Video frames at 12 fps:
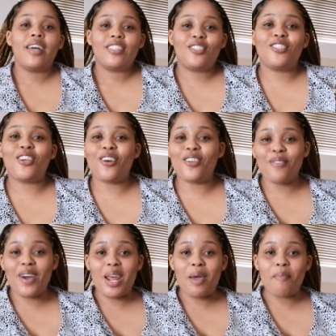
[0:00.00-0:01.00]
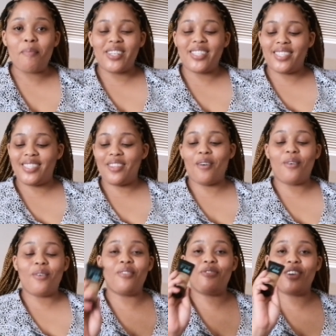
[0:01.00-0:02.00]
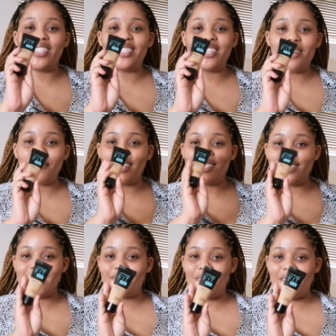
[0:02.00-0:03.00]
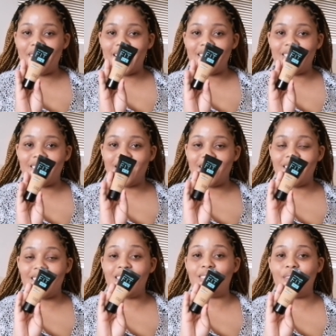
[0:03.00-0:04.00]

to show you what I bought. So first up is this foundation. This